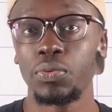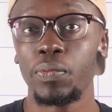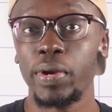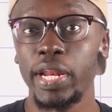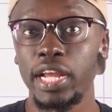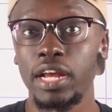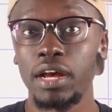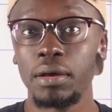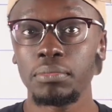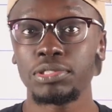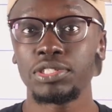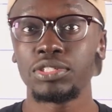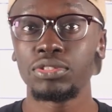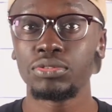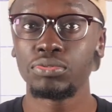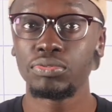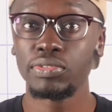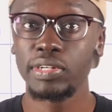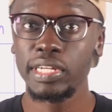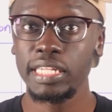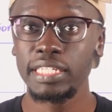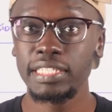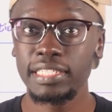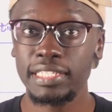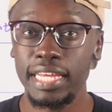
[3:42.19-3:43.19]
when it comes to
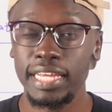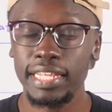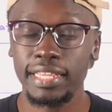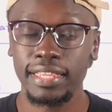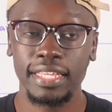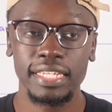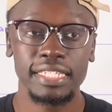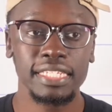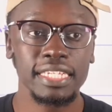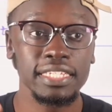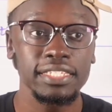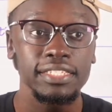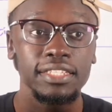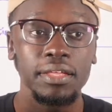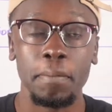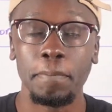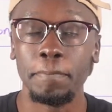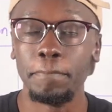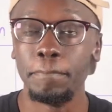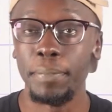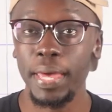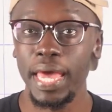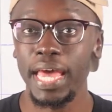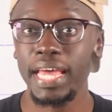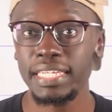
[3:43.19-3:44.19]
real estate, this is the
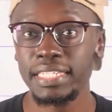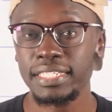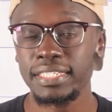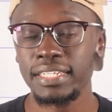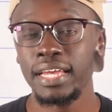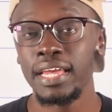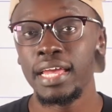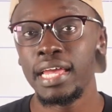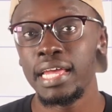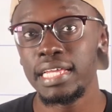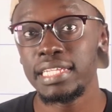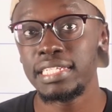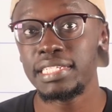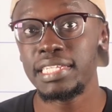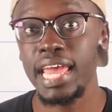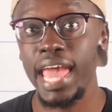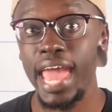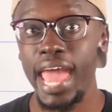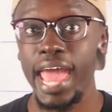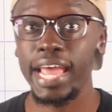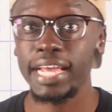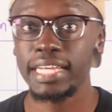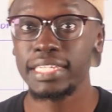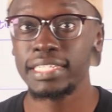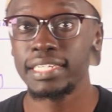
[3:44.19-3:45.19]
best
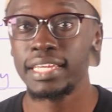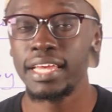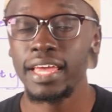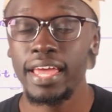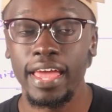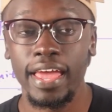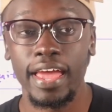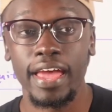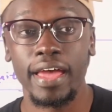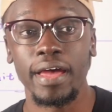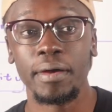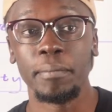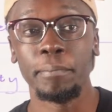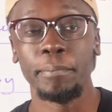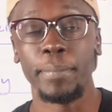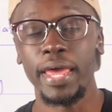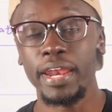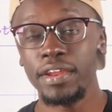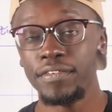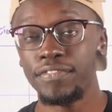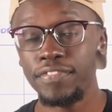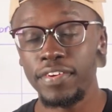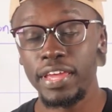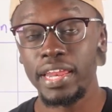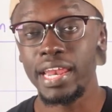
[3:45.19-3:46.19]
tax
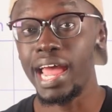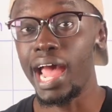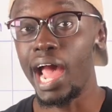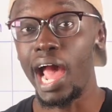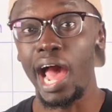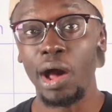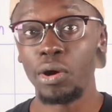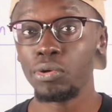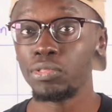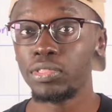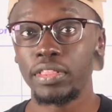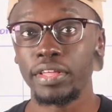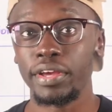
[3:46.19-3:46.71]
benefit out